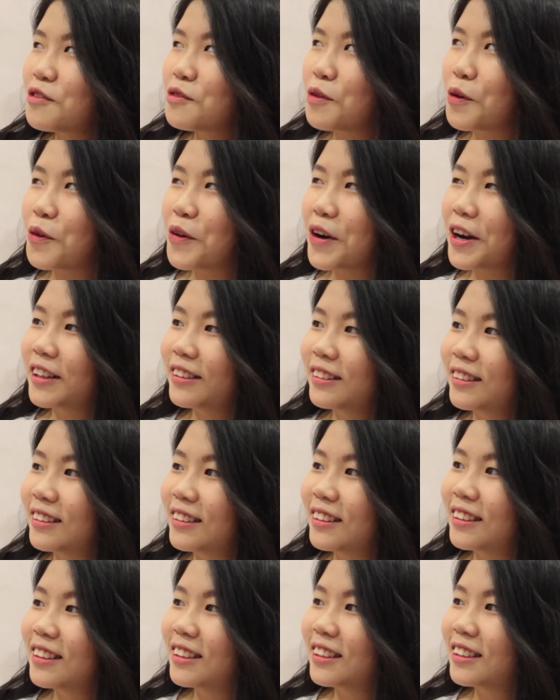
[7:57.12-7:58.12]
For real?
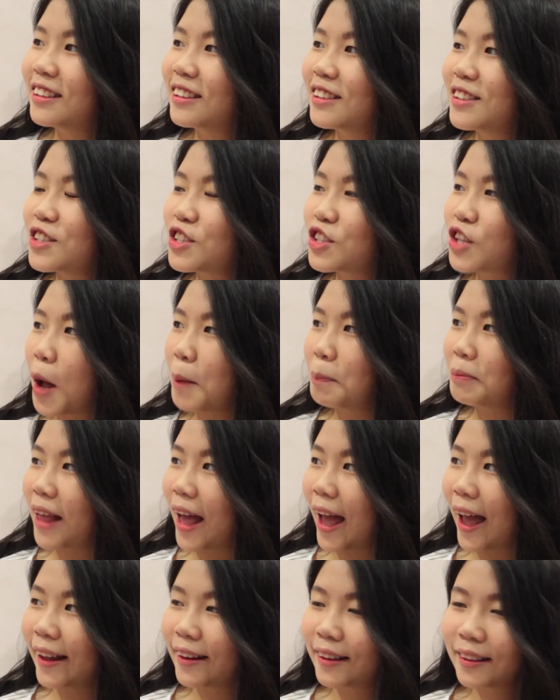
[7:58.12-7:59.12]
Stop
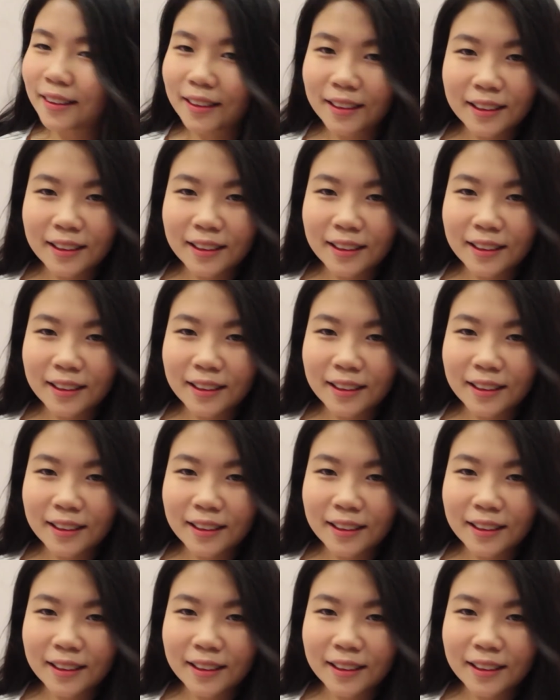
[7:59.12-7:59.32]
that!